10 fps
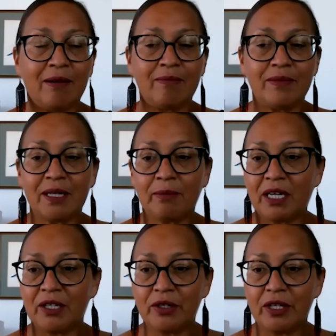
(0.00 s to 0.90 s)
some
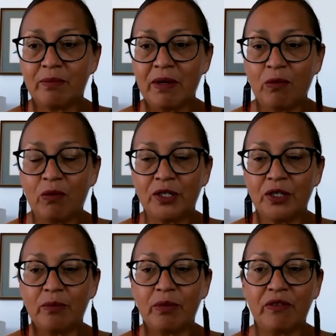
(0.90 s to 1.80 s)
countries may want you
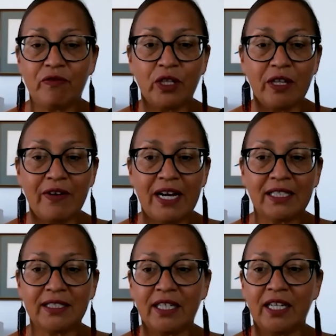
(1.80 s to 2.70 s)
to be fully
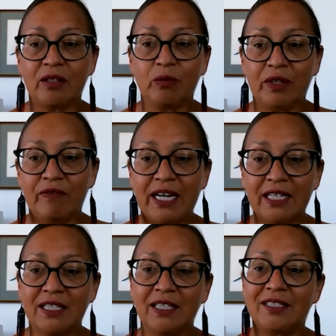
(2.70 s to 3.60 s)
vaccinated with
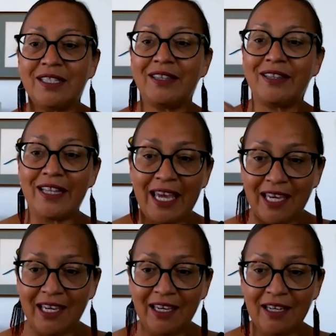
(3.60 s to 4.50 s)
vaccines that
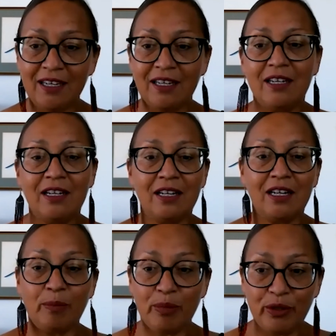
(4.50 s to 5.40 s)
they
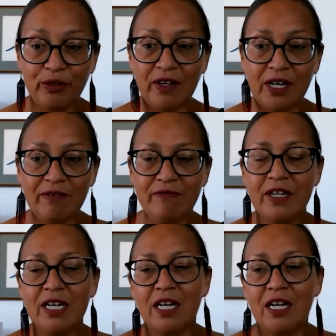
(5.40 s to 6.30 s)
approve of.
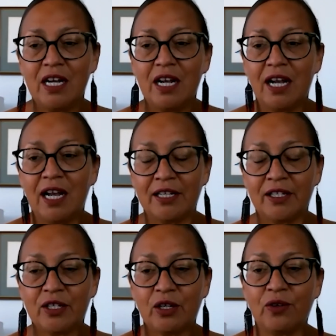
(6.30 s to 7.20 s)
And
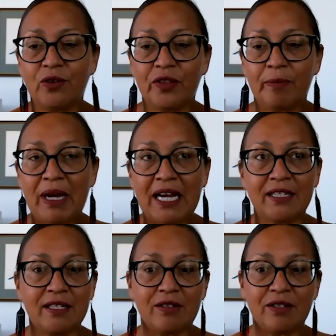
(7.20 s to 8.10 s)
so the
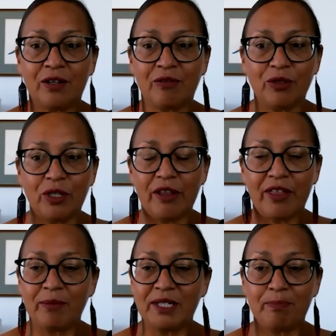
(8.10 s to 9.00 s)
best, rule of
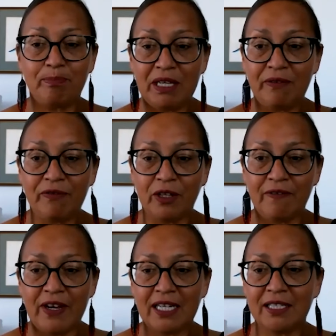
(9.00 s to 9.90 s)
thumb is be fully
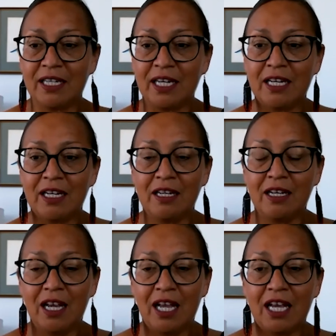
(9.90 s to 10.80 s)
vaccinated
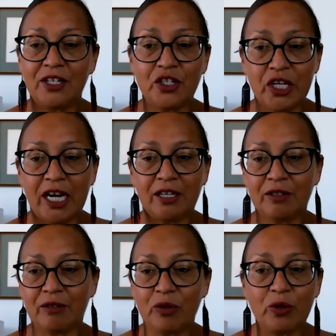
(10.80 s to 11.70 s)
and check
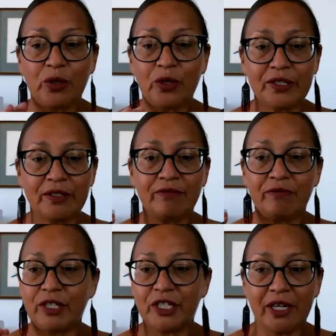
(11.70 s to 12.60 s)
the rules of
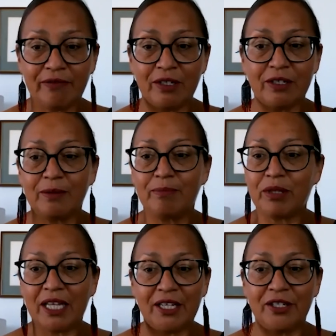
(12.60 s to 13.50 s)
whichever
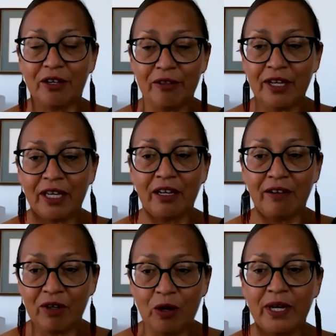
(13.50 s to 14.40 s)
place you're thinking
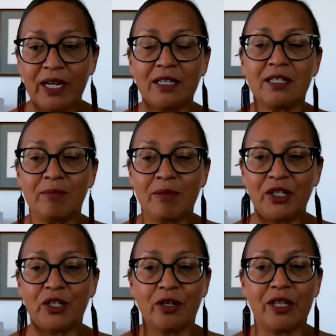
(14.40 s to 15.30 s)
of going to make
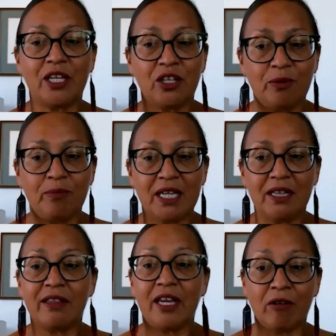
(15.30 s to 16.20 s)
sure that you meet
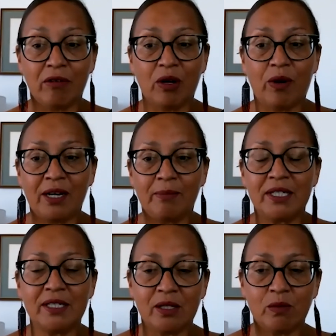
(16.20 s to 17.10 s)
their
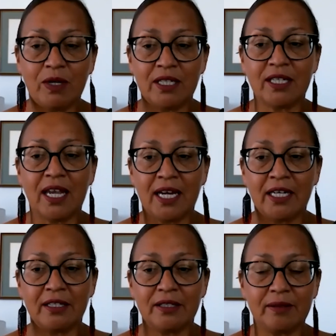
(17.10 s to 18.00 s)
requirements as well as
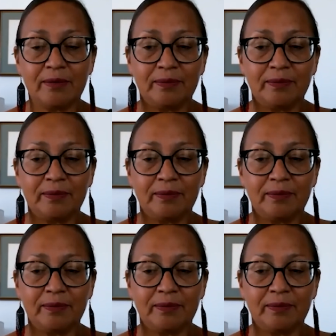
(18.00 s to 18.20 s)
Canada's.